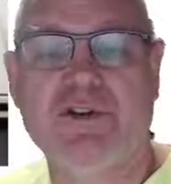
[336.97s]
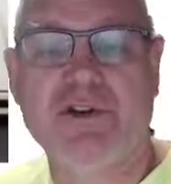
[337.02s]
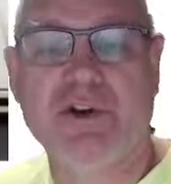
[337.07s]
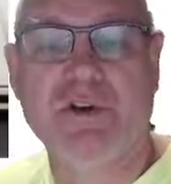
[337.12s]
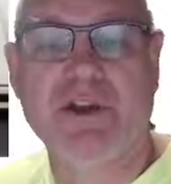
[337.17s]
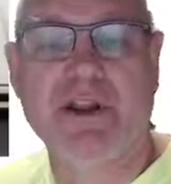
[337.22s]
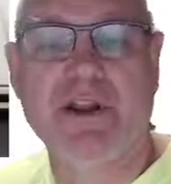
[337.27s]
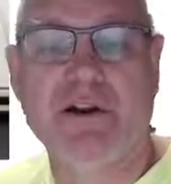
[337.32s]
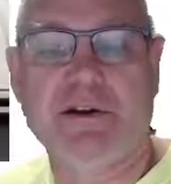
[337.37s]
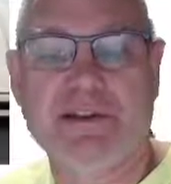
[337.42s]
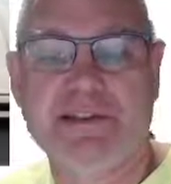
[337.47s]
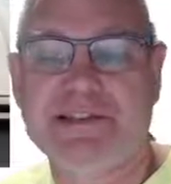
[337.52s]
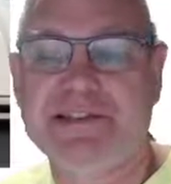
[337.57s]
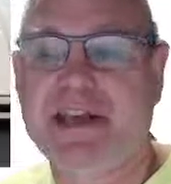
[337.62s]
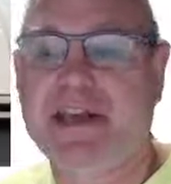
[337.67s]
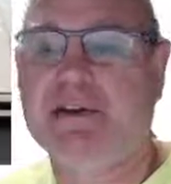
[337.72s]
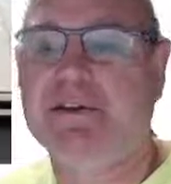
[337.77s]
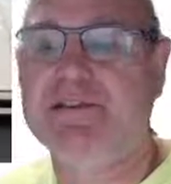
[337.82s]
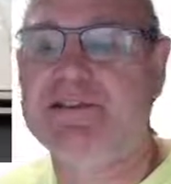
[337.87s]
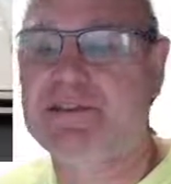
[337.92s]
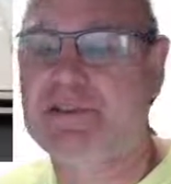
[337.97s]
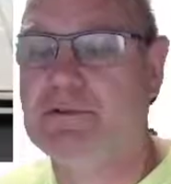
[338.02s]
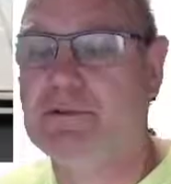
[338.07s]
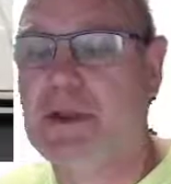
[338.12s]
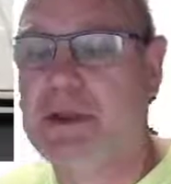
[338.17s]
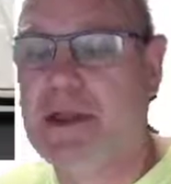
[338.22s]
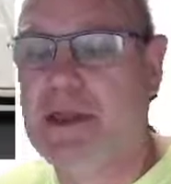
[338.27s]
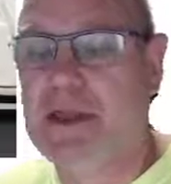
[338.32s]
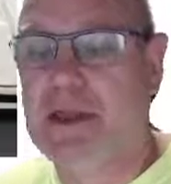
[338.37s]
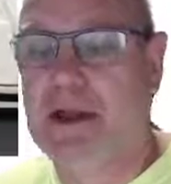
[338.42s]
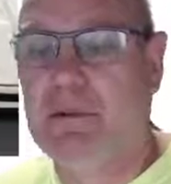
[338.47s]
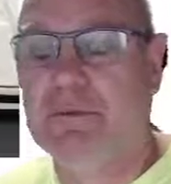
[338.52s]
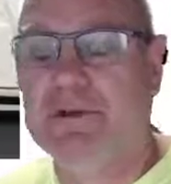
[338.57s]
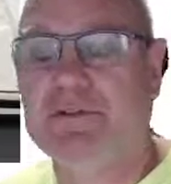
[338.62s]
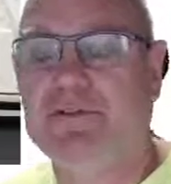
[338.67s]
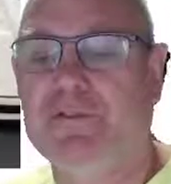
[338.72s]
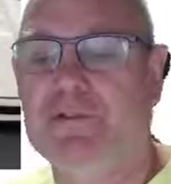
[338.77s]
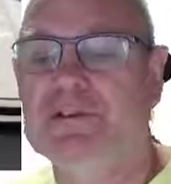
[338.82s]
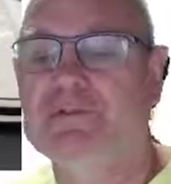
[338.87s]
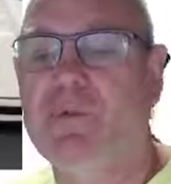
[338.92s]
you here in a second too. And when
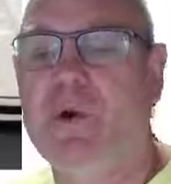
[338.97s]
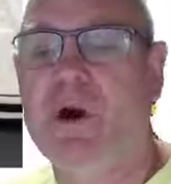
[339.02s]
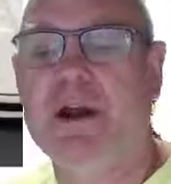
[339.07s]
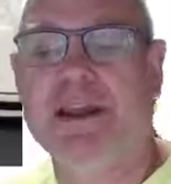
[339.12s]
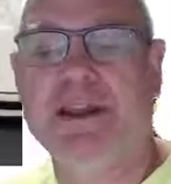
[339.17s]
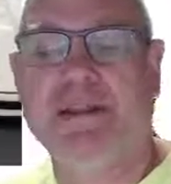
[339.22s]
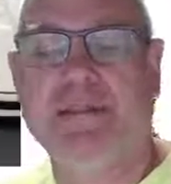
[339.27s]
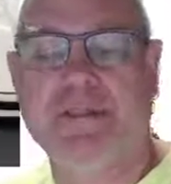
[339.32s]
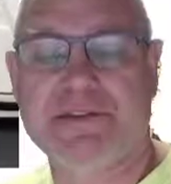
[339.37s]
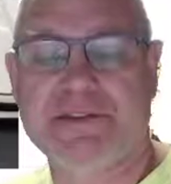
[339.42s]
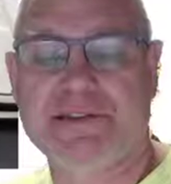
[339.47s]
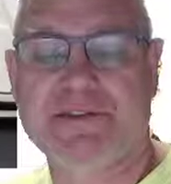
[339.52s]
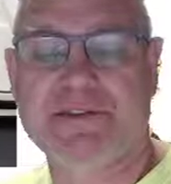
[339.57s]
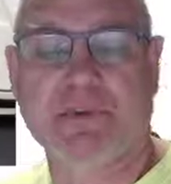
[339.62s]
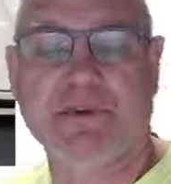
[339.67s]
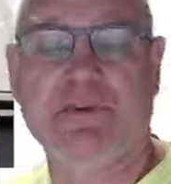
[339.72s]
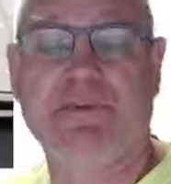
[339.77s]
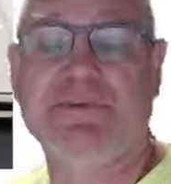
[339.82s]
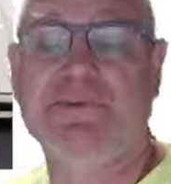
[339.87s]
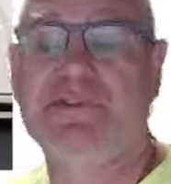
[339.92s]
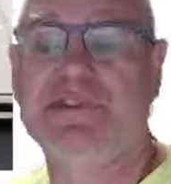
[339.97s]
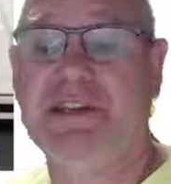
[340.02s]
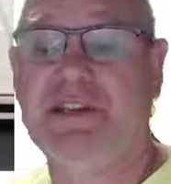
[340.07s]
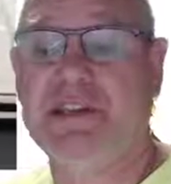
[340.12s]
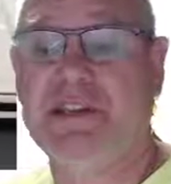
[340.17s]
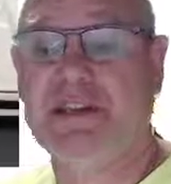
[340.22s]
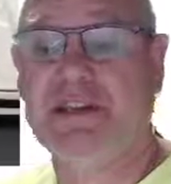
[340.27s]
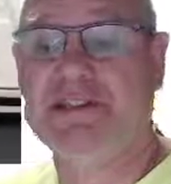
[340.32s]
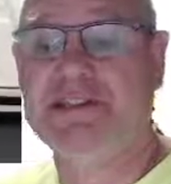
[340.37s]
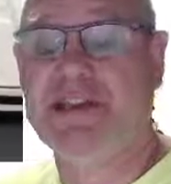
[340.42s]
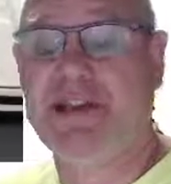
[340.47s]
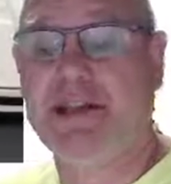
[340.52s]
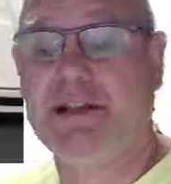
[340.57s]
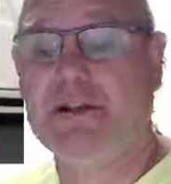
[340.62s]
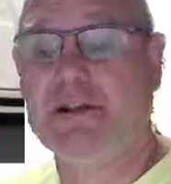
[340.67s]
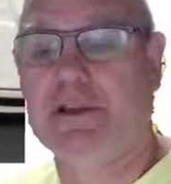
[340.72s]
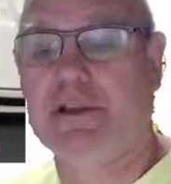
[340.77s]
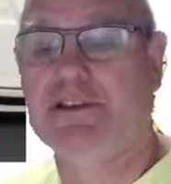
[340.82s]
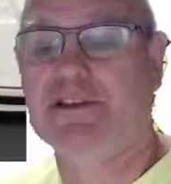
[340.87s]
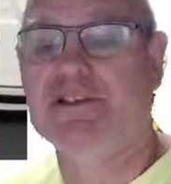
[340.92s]
you first walk in, this is what you see. It's kind of
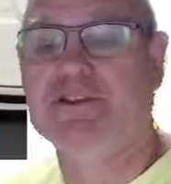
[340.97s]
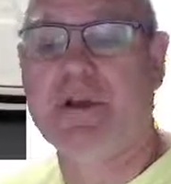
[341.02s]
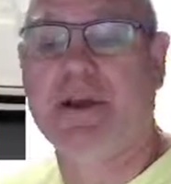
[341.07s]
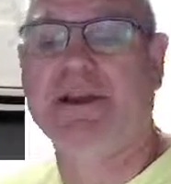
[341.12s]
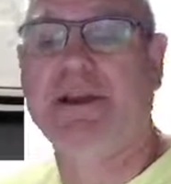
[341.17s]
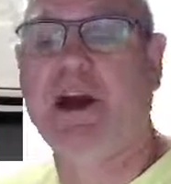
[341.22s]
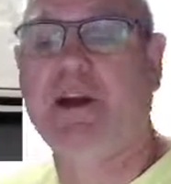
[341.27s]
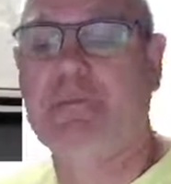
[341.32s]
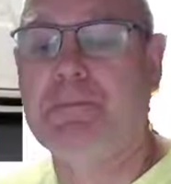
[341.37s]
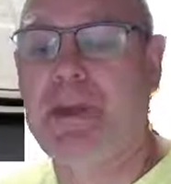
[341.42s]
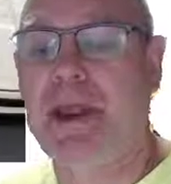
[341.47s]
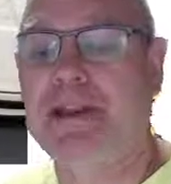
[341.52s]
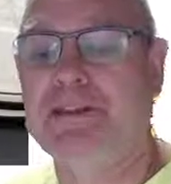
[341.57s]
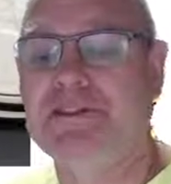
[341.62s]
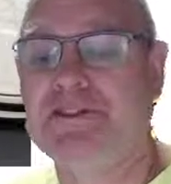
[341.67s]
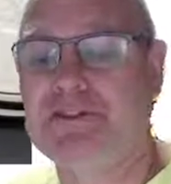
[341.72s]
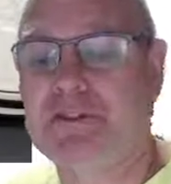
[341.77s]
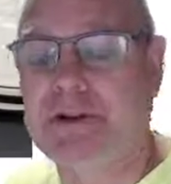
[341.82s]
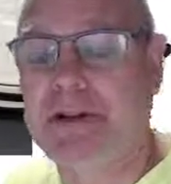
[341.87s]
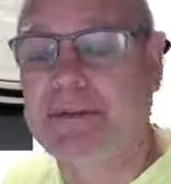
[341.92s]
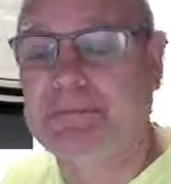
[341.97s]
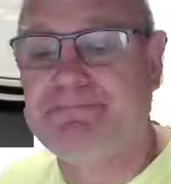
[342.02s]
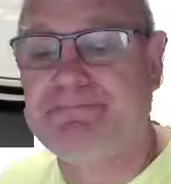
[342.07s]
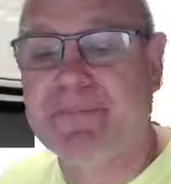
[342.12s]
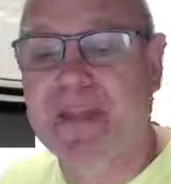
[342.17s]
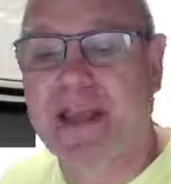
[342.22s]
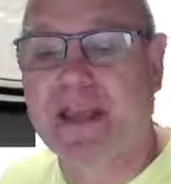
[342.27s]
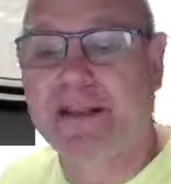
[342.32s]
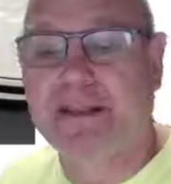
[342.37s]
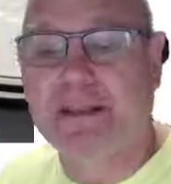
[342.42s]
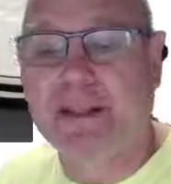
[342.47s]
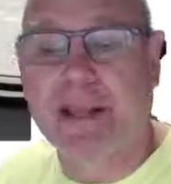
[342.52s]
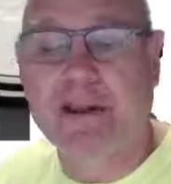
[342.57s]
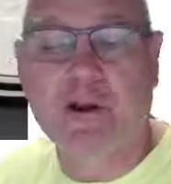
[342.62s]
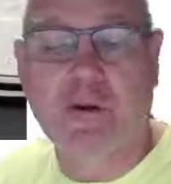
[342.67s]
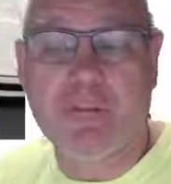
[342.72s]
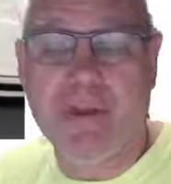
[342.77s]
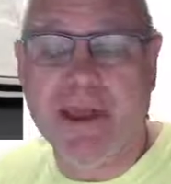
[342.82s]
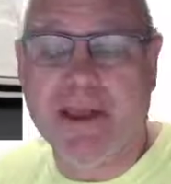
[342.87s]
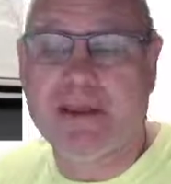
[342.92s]
looking straight down Main Street, and
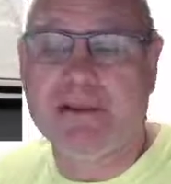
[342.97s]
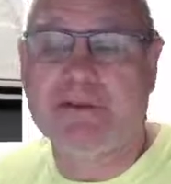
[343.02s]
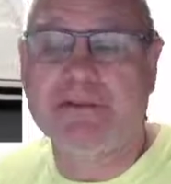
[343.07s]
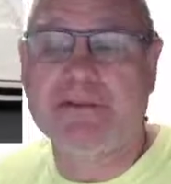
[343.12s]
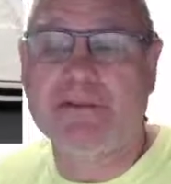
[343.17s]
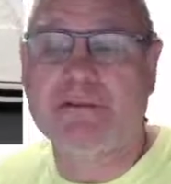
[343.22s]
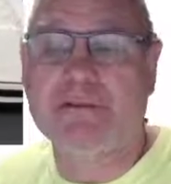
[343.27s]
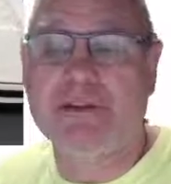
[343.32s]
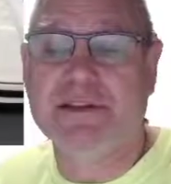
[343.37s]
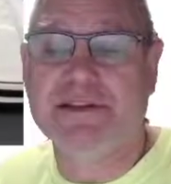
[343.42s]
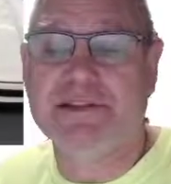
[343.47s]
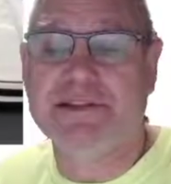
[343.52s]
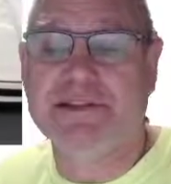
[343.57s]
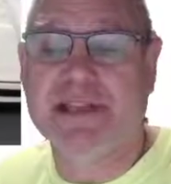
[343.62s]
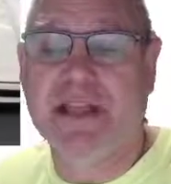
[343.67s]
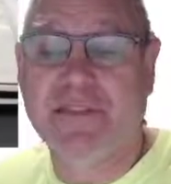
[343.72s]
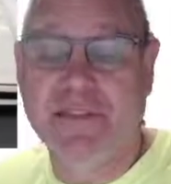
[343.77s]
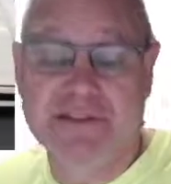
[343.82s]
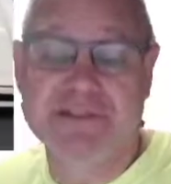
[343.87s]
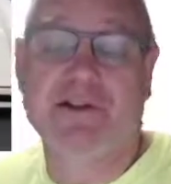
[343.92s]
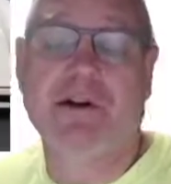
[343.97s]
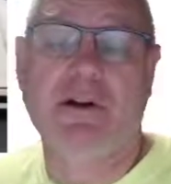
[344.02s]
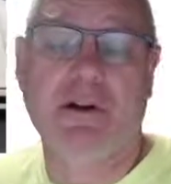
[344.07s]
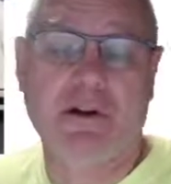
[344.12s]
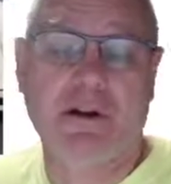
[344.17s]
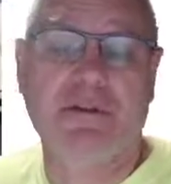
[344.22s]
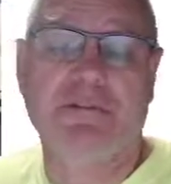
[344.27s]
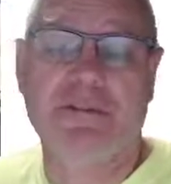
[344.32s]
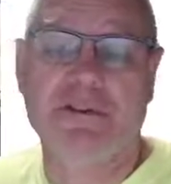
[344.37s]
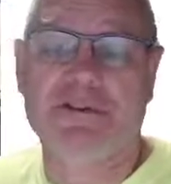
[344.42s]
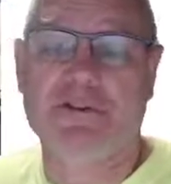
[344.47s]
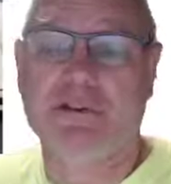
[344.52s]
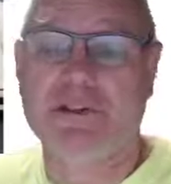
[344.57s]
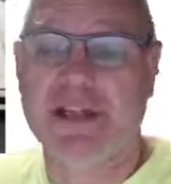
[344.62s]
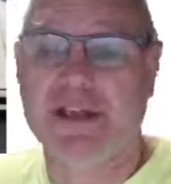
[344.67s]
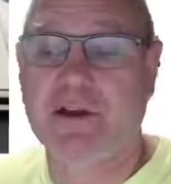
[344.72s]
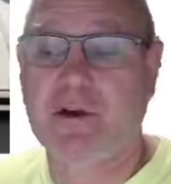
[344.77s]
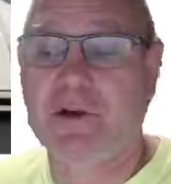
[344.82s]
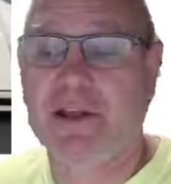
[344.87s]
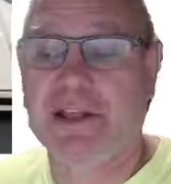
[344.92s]
Lego make these, and these are official
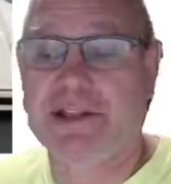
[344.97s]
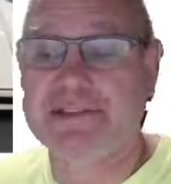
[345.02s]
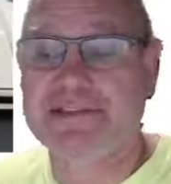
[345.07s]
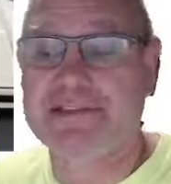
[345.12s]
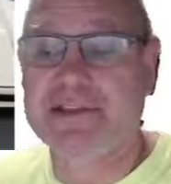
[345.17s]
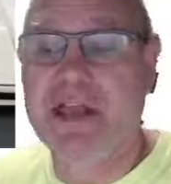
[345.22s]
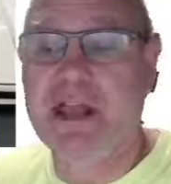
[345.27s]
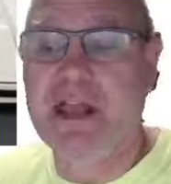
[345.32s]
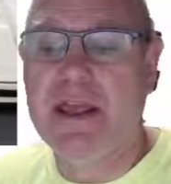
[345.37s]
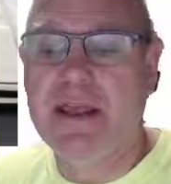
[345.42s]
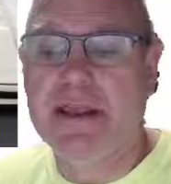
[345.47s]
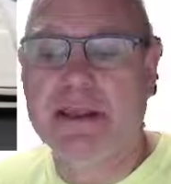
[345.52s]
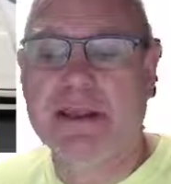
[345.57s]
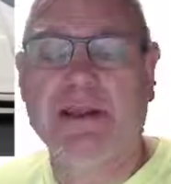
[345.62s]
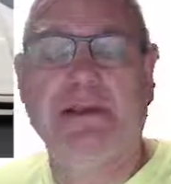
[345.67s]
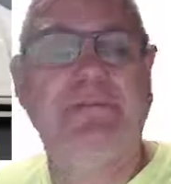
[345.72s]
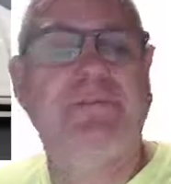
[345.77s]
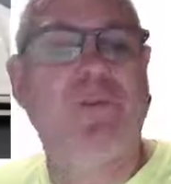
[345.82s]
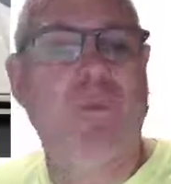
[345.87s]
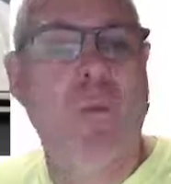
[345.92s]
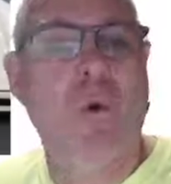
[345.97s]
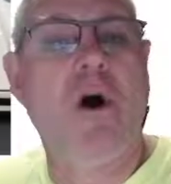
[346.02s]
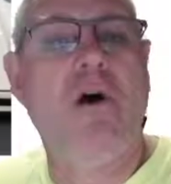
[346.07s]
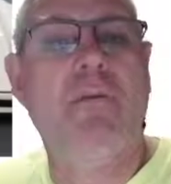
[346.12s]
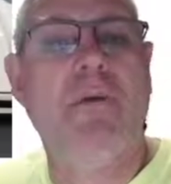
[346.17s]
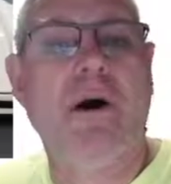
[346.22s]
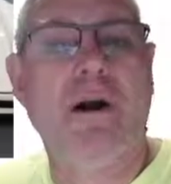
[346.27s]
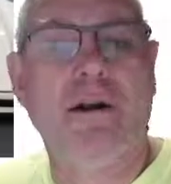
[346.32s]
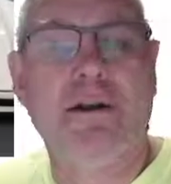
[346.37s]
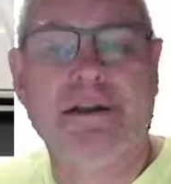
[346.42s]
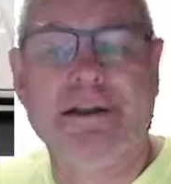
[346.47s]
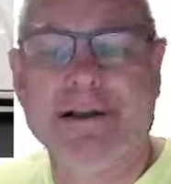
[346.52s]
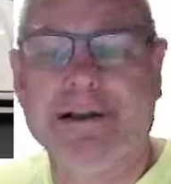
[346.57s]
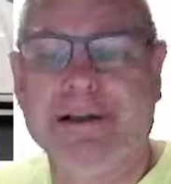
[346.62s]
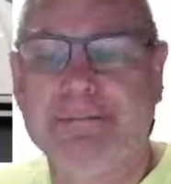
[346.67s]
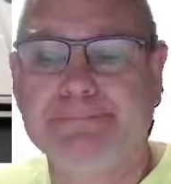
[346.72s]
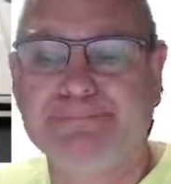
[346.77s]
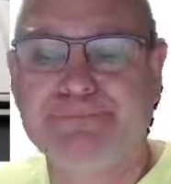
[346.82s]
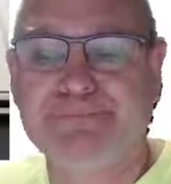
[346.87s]
Lego kits. You can get them from Walmart